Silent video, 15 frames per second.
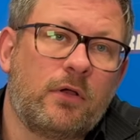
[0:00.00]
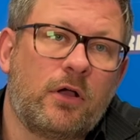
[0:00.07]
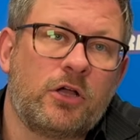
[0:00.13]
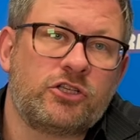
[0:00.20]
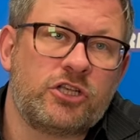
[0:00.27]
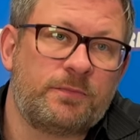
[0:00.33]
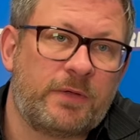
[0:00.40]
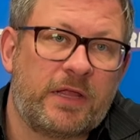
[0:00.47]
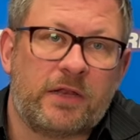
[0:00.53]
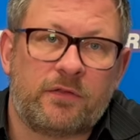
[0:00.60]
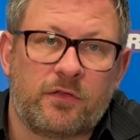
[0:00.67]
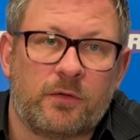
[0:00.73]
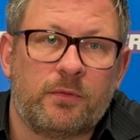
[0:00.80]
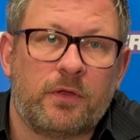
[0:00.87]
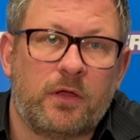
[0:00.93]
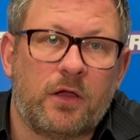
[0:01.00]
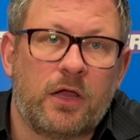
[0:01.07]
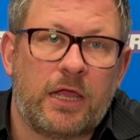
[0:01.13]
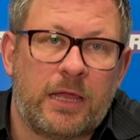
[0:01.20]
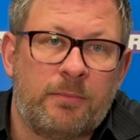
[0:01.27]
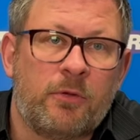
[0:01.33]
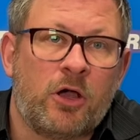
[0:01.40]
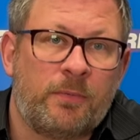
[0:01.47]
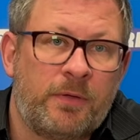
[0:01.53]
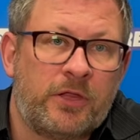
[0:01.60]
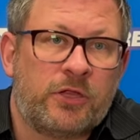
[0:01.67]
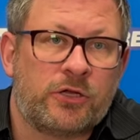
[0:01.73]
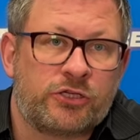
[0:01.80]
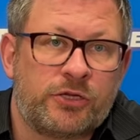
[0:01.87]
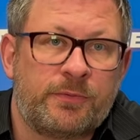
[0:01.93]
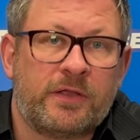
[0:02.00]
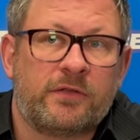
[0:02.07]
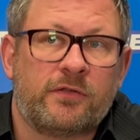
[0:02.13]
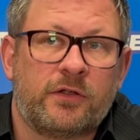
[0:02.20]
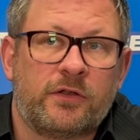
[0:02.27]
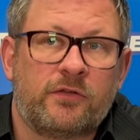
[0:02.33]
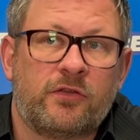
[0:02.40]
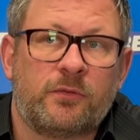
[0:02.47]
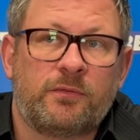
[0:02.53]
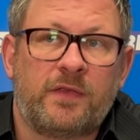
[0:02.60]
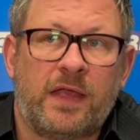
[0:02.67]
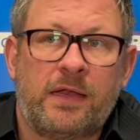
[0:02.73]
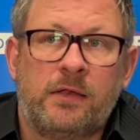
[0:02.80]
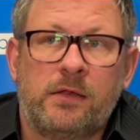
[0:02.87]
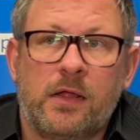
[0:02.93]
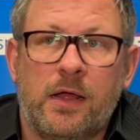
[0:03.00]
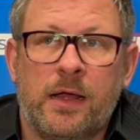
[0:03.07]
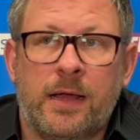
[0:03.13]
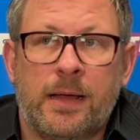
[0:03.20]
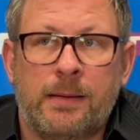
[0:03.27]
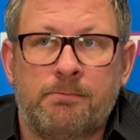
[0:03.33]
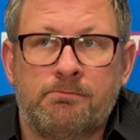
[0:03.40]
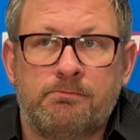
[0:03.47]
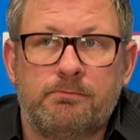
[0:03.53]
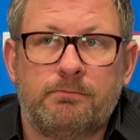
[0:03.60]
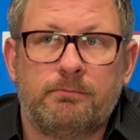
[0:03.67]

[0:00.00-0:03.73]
I should be in the top. In my opinion, I should be inside the top 10.